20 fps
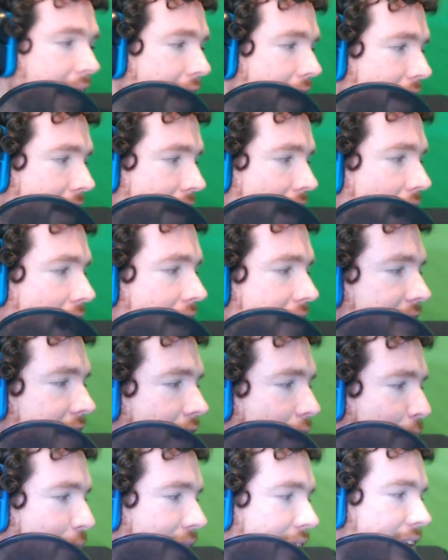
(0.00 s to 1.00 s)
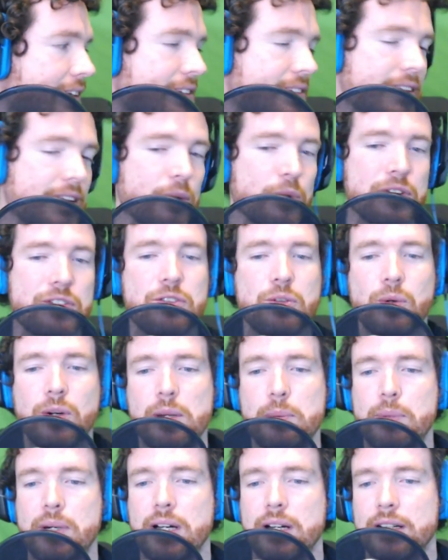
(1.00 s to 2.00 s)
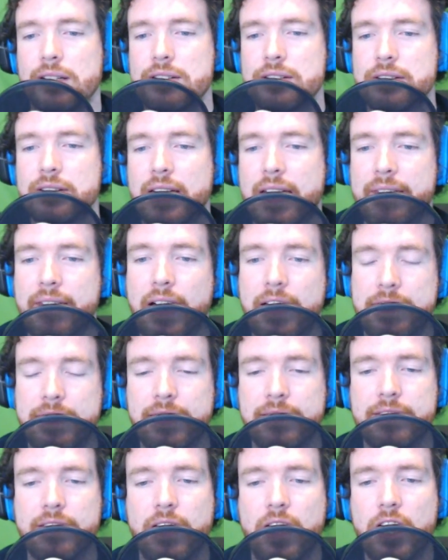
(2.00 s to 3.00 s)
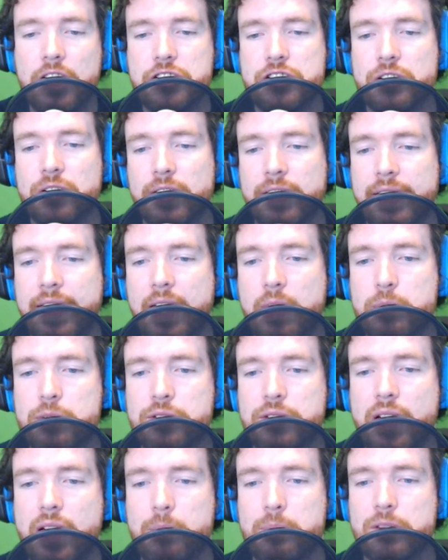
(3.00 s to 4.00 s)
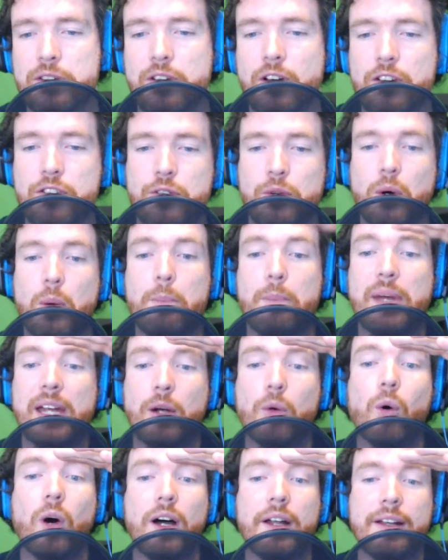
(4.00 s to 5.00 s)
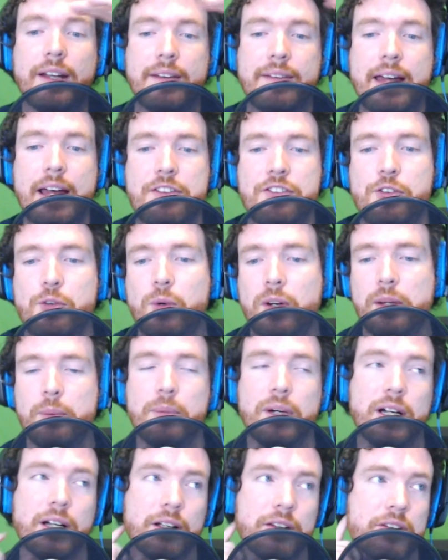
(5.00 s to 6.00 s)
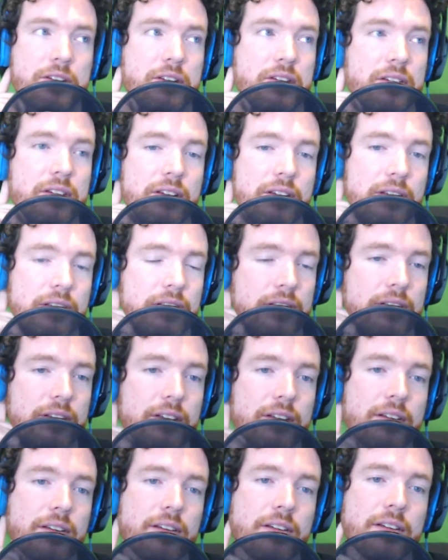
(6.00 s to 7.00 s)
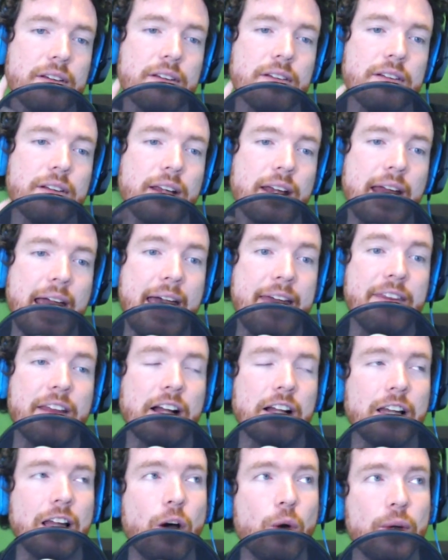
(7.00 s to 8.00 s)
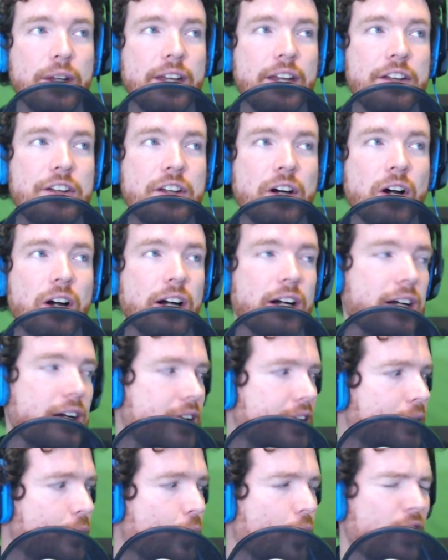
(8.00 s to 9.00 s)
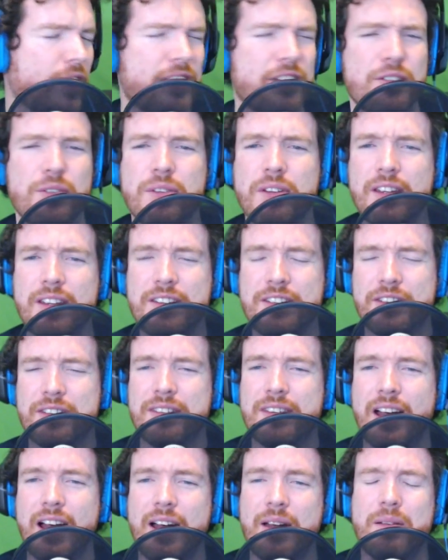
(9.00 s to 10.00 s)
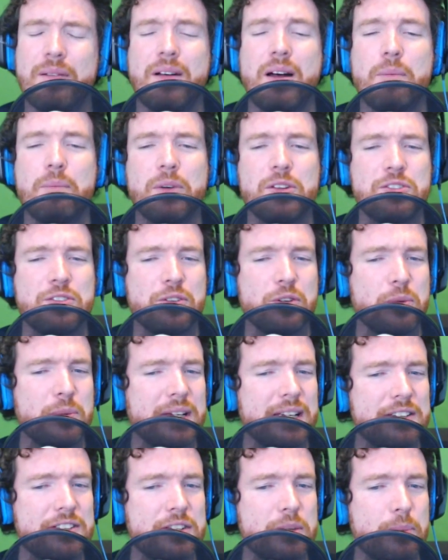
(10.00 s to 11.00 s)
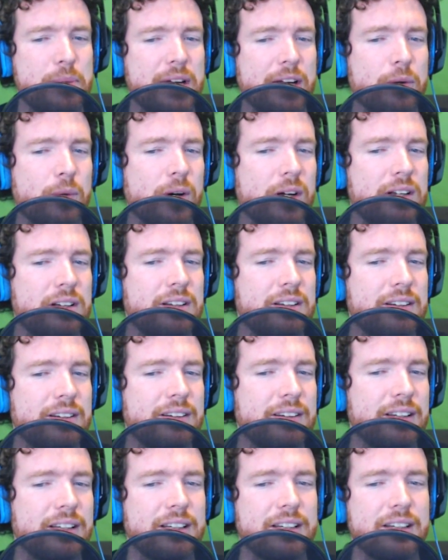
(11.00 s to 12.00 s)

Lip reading: Yeah, at Hot Topic, this thing was $20, and I think the Hunter at GameStop is also a big one, and that's $20. And the glow in the dark one I'm assuming it's a big one.